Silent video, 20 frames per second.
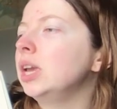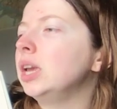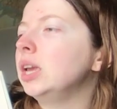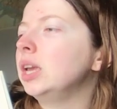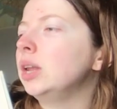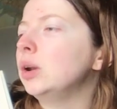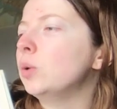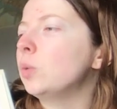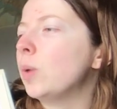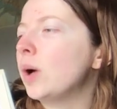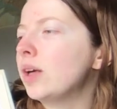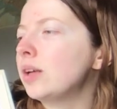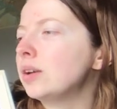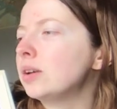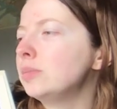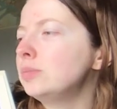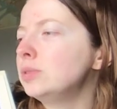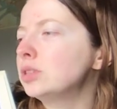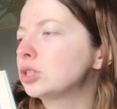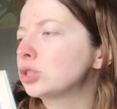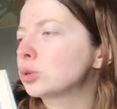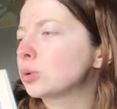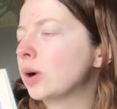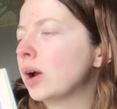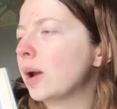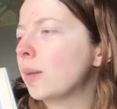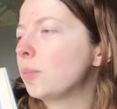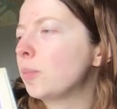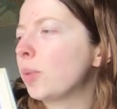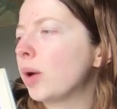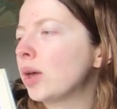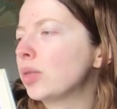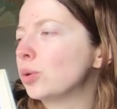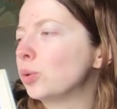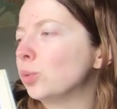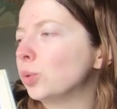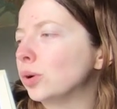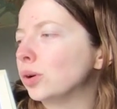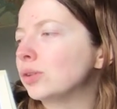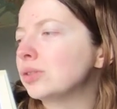In a welcome described by the
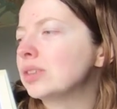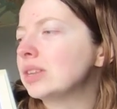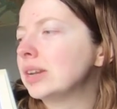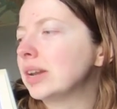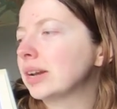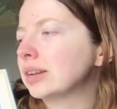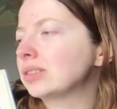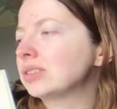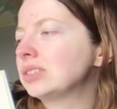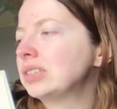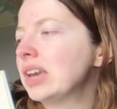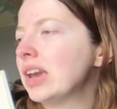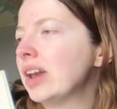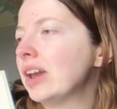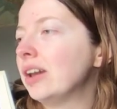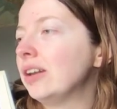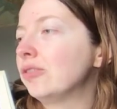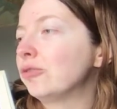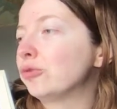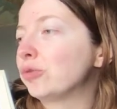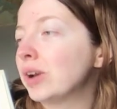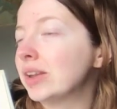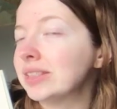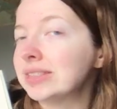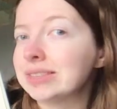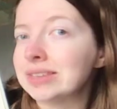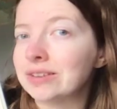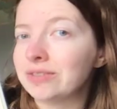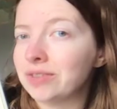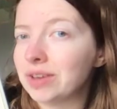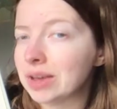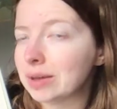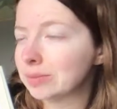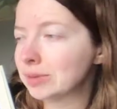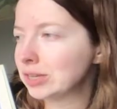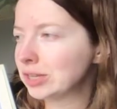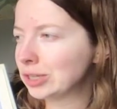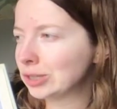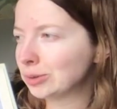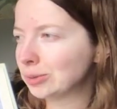world the next day, friends and
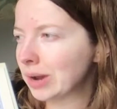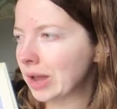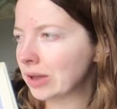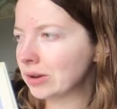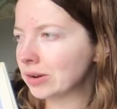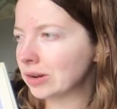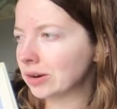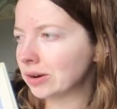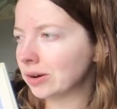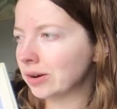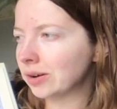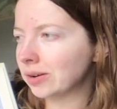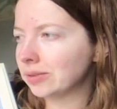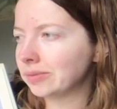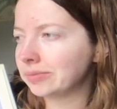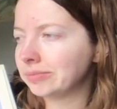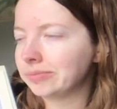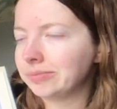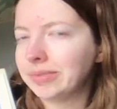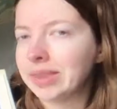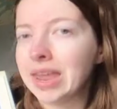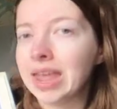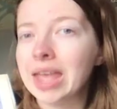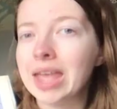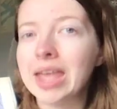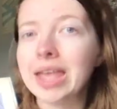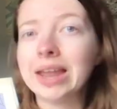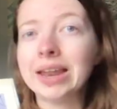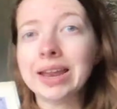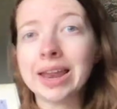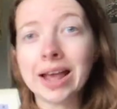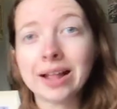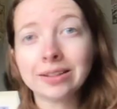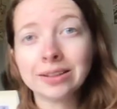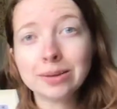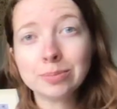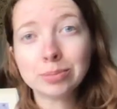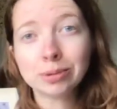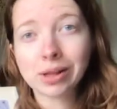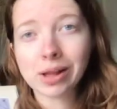family surrounded her.
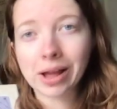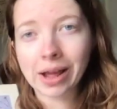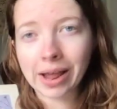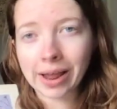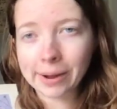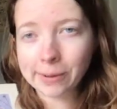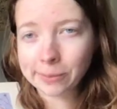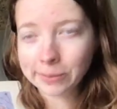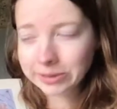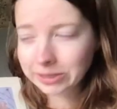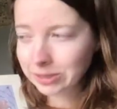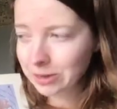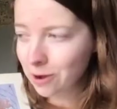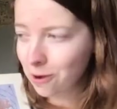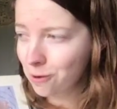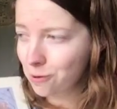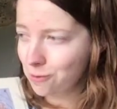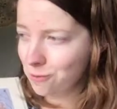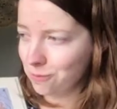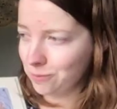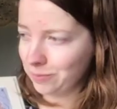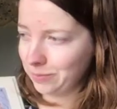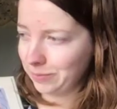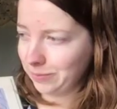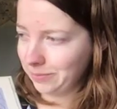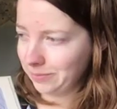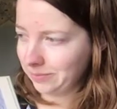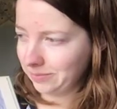Nellie Bly was home.